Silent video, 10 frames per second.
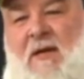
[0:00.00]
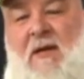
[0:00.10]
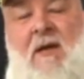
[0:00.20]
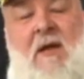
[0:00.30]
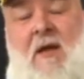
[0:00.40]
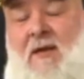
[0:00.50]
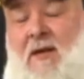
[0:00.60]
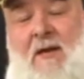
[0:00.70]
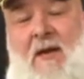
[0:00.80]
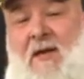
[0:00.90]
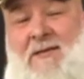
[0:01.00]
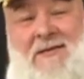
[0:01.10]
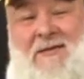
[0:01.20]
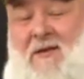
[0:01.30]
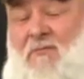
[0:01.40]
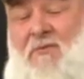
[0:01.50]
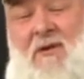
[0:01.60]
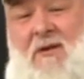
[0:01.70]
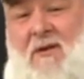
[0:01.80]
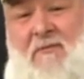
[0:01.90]
And but yeah, day guys, I just got
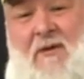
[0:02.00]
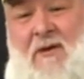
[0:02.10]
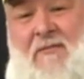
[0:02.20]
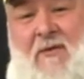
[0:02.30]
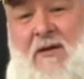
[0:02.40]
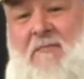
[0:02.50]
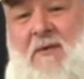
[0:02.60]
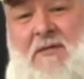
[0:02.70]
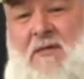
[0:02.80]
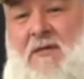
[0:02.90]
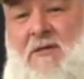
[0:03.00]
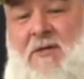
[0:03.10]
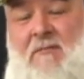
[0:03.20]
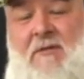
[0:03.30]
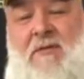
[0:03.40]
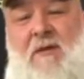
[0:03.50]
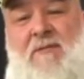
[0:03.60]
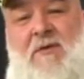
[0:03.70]
really, really fucking busy at the gym and stuff.